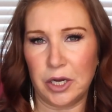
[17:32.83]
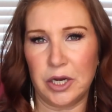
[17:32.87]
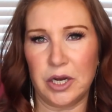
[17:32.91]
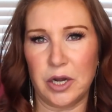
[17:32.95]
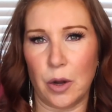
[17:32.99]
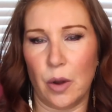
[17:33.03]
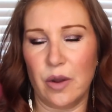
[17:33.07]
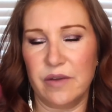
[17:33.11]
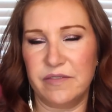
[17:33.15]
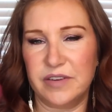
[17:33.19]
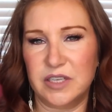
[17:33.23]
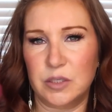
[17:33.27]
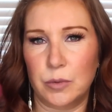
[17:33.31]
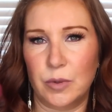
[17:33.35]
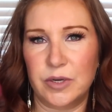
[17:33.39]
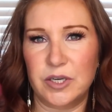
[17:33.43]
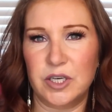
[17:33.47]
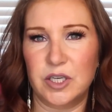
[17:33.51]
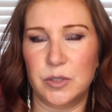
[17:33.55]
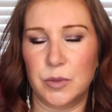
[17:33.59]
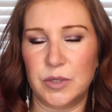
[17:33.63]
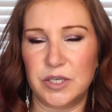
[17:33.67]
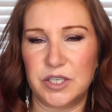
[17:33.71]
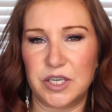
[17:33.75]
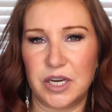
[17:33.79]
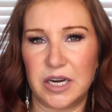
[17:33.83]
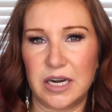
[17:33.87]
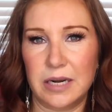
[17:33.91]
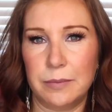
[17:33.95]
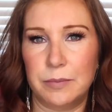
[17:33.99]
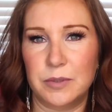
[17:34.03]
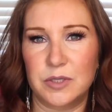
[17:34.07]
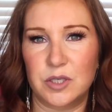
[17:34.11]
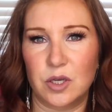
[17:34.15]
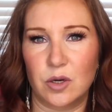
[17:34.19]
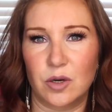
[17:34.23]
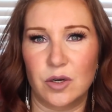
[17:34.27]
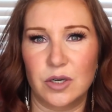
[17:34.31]
You know, if it's when you switch the
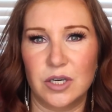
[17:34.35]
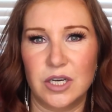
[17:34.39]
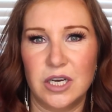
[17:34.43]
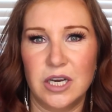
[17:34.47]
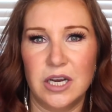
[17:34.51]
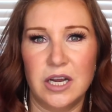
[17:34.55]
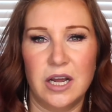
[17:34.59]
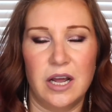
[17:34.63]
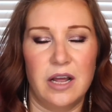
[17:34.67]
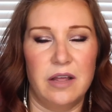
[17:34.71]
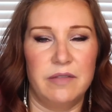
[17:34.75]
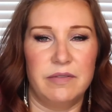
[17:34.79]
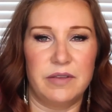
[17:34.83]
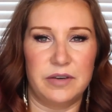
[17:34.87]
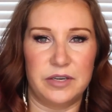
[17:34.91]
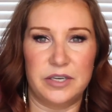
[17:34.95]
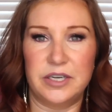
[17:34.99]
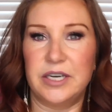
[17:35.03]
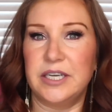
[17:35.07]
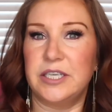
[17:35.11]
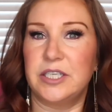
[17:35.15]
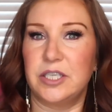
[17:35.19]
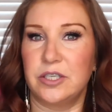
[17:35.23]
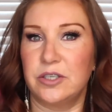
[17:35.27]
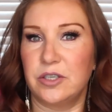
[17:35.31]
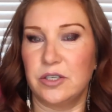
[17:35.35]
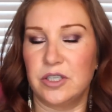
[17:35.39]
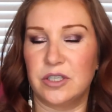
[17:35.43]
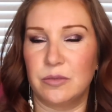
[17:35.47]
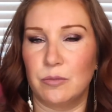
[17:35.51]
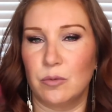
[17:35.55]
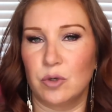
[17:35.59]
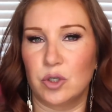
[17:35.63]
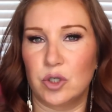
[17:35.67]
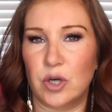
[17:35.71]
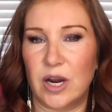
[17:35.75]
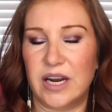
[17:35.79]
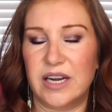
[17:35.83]
clippers on, then you need to do
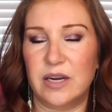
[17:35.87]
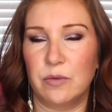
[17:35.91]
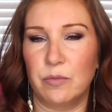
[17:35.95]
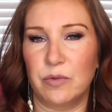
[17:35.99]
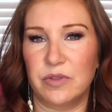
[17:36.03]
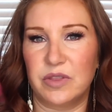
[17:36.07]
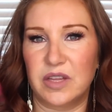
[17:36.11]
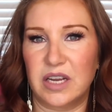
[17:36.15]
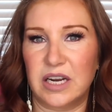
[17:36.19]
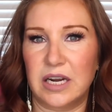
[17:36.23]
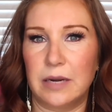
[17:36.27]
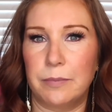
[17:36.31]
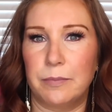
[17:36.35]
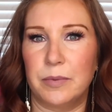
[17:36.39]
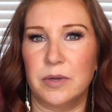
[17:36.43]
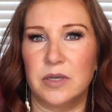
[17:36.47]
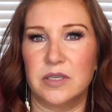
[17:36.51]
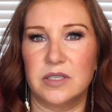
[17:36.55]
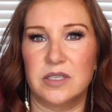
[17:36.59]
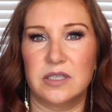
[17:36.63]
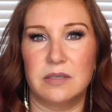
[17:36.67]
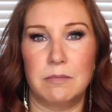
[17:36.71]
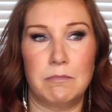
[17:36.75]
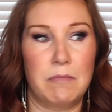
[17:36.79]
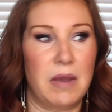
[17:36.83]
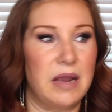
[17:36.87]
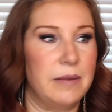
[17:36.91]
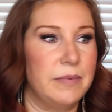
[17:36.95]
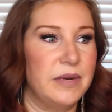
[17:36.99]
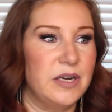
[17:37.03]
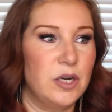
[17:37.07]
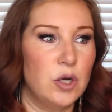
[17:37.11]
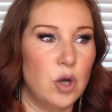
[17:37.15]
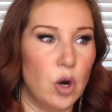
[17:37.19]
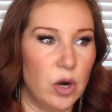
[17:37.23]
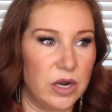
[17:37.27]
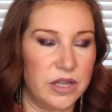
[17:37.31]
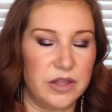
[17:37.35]
some more training with the clippers,
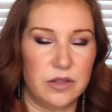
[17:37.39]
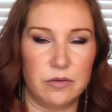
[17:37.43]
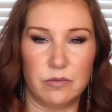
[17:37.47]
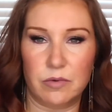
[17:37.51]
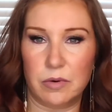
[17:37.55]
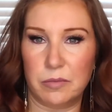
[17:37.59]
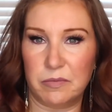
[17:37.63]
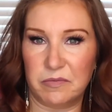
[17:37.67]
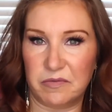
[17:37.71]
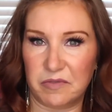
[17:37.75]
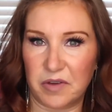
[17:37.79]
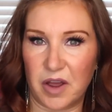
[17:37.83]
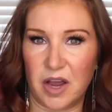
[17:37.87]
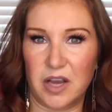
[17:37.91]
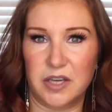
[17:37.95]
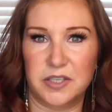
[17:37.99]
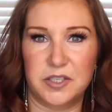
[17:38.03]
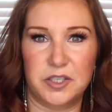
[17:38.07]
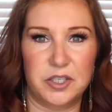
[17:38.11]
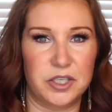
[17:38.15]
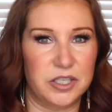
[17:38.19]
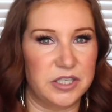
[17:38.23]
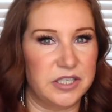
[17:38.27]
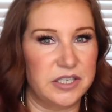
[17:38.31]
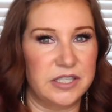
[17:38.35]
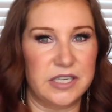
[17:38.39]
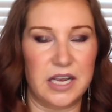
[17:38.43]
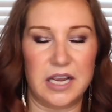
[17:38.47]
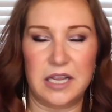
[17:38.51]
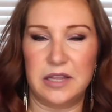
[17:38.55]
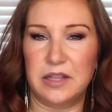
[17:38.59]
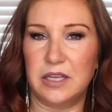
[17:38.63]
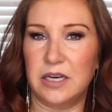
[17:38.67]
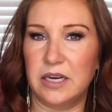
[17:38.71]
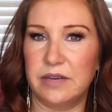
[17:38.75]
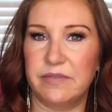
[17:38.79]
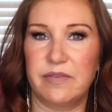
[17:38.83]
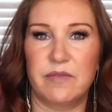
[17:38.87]
maybe not in the room first, just
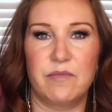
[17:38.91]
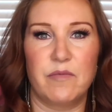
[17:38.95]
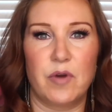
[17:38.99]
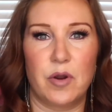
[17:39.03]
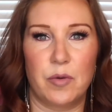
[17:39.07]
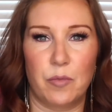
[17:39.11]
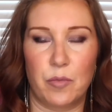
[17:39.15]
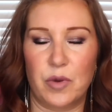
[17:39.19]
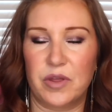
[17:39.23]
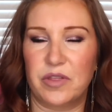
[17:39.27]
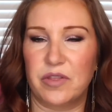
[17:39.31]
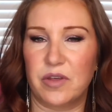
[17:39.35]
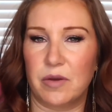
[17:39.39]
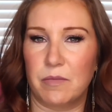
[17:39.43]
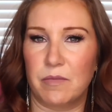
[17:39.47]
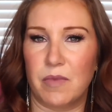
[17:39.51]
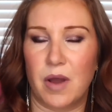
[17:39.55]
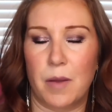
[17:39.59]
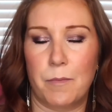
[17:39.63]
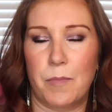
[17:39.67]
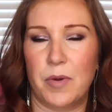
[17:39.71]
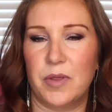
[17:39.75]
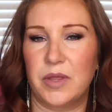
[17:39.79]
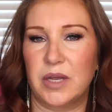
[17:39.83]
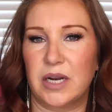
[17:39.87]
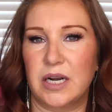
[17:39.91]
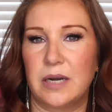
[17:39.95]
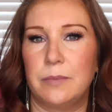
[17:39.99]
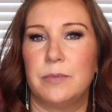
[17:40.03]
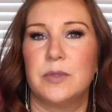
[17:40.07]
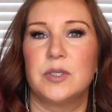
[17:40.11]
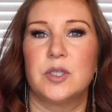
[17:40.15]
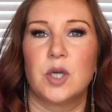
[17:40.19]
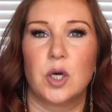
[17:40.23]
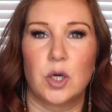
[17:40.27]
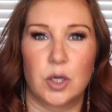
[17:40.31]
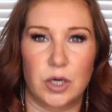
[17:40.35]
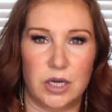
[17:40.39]
sit in the living room with them, put the
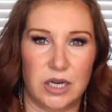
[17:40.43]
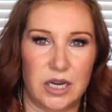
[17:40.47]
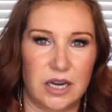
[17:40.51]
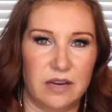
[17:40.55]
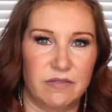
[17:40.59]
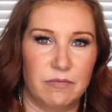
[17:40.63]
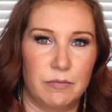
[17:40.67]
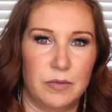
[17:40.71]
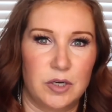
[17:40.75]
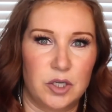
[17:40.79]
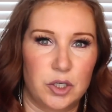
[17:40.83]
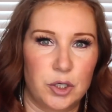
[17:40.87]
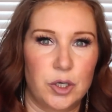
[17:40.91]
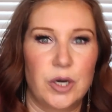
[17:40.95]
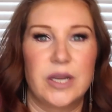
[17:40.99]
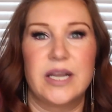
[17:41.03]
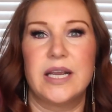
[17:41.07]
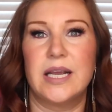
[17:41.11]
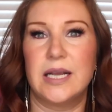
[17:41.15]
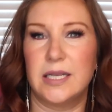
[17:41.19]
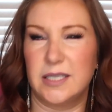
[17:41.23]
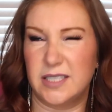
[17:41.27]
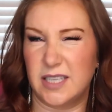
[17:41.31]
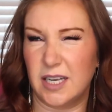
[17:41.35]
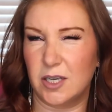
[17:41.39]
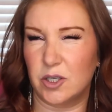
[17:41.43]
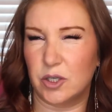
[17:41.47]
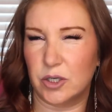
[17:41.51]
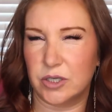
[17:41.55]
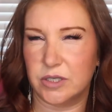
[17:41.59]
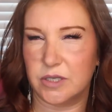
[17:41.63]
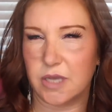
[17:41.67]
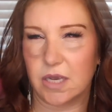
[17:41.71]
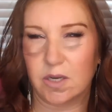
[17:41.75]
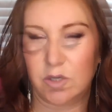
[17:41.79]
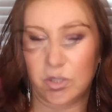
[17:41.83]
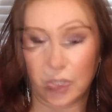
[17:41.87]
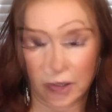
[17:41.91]
clippers on and give them a treat,
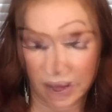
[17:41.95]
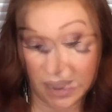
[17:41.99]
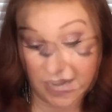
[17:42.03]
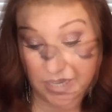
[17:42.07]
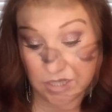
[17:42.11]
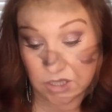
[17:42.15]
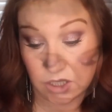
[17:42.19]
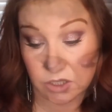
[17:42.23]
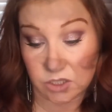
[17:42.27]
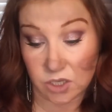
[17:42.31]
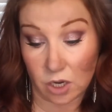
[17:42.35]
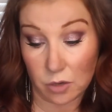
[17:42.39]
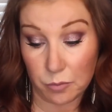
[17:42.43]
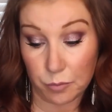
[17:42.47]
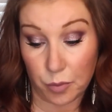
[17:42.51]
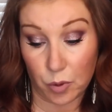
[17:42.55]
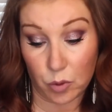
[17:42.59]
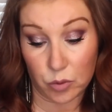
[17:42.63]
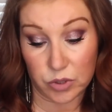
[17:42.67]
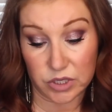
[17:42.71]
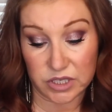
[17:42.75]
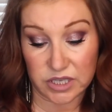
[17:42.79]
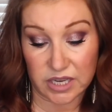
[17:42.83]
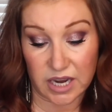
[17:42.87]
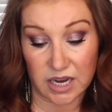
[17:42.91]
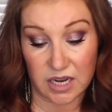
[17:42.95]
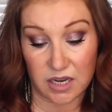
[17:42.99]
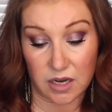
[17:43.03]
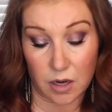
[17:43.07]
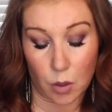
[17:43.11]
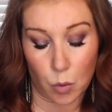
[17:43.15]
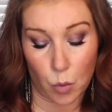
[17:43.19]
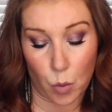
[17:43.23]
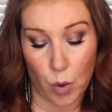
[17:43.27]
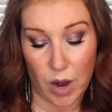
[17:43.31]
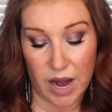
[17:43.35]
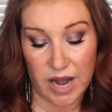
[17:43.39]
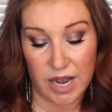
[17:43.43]
etc, etc. Number 8, don't pull the
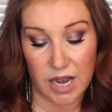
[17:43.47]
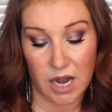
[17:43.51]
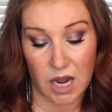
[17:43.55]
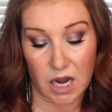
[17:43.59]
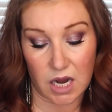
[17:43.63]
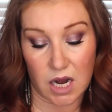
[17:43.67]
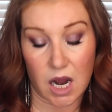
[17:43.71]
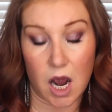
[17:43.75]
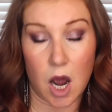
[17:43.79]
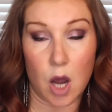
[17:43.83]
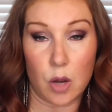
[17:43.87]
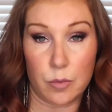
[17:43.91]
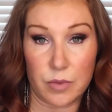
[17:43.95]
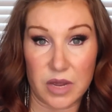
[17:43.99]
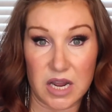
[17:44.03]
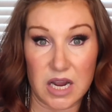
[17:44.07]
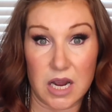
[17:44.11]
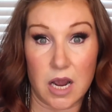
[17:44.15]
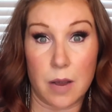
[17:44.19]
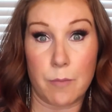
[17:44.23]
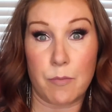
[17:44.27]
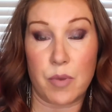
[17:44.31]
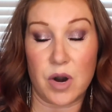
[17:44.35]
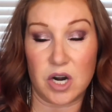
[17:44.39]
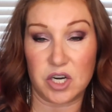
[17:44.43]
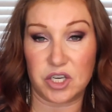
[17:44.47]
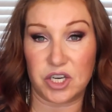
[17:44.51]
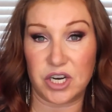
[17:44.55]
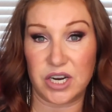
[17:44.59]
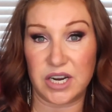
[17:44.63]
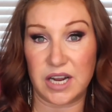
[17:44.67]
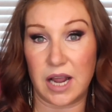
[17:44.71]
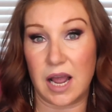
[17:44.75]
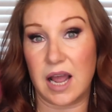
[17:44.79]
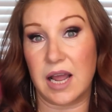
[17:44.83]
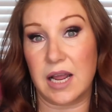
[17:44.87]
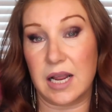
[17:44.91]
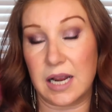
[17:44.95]
skin when combing,
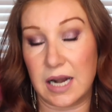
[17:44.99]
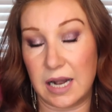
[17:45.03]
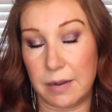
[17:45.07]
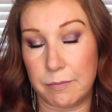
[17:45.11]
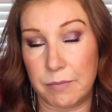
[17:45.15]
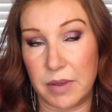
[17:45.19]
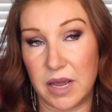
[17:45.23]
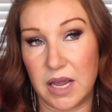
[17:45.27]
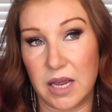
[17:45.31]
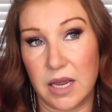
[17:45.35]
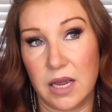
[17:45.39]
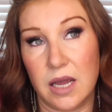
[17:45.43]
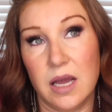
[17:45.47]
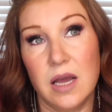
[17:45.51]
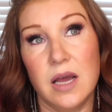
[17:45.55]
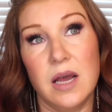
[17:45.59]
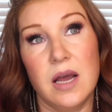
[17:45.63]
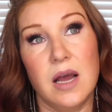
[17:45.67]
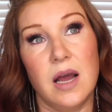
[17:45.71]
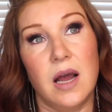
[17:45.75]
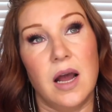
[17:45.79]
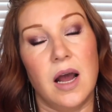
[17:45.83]
brushing and clipping.